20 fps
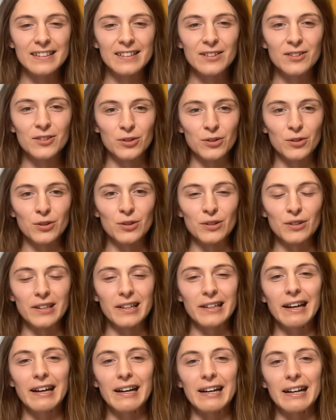sure
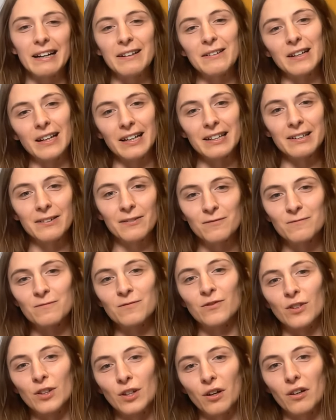yeah and like
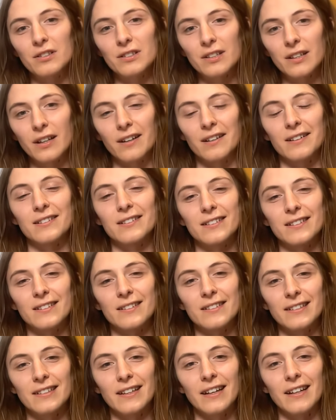for context
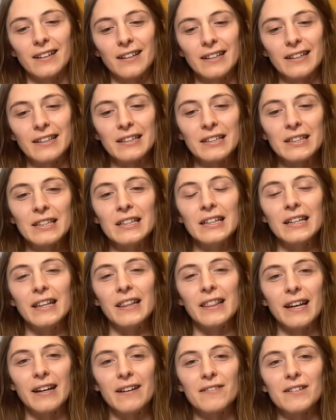yeah, like
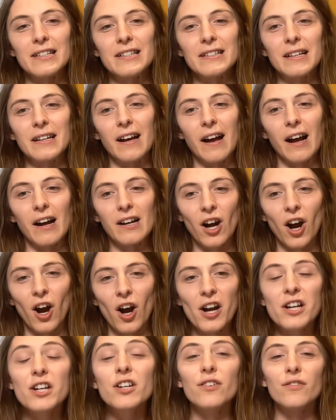there is
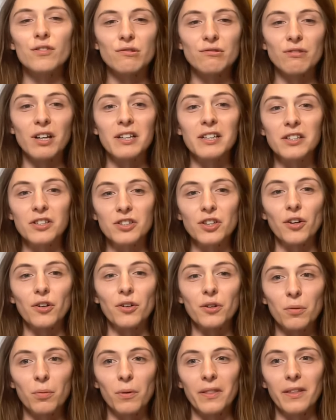kind of a running
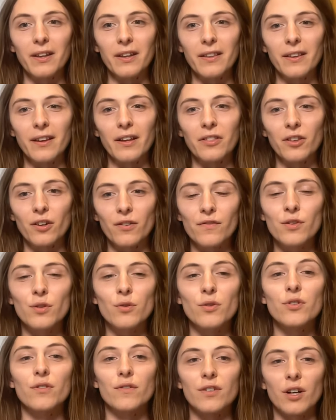joke within like the
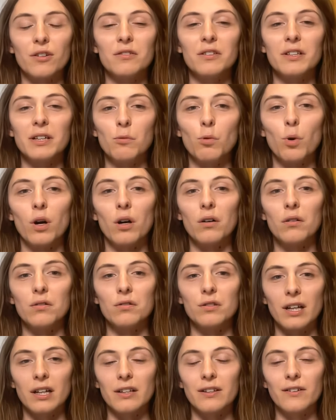future of coding
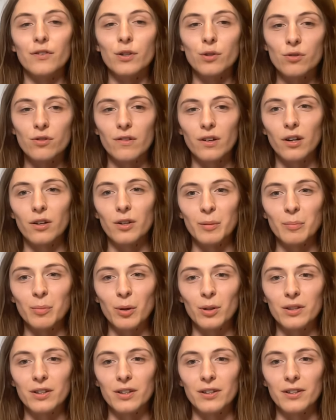world and the future of coding
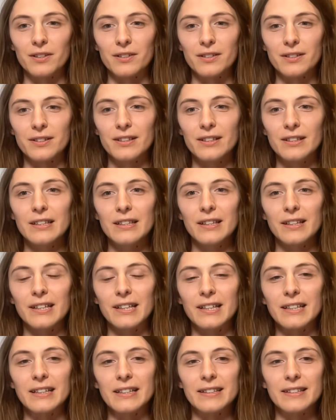podcast
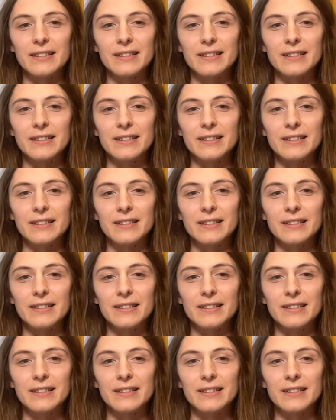that